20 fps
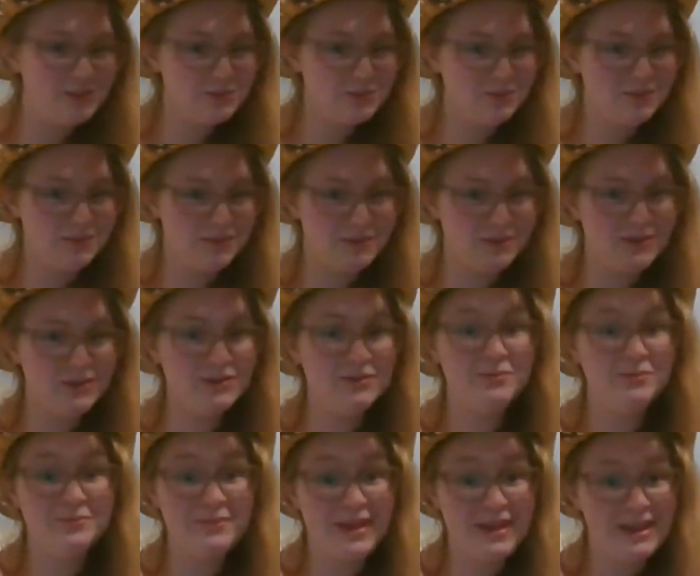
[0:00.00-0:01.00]
before, you
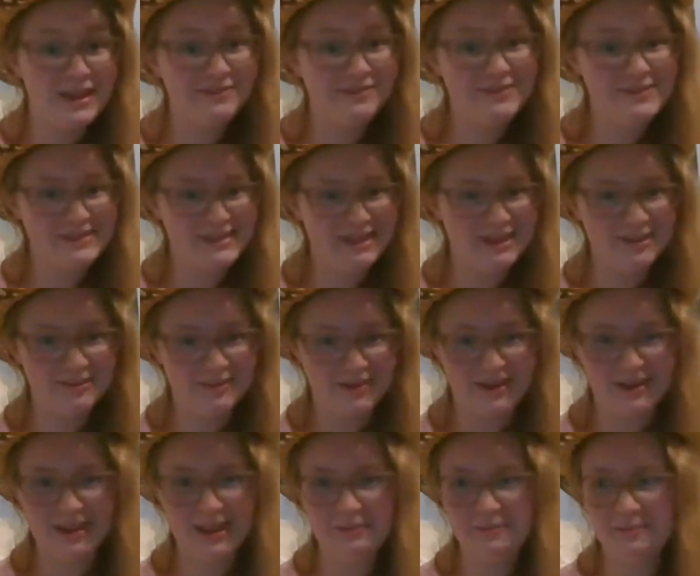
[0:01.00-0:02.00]
may have seen
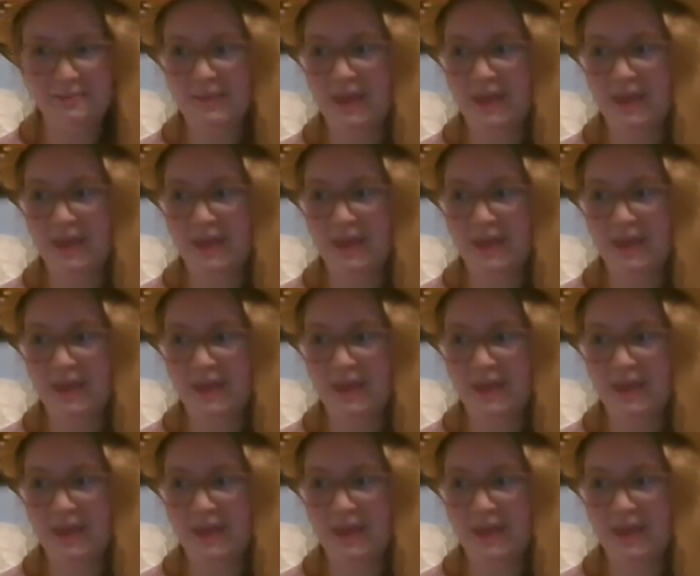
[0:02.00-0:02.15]
already.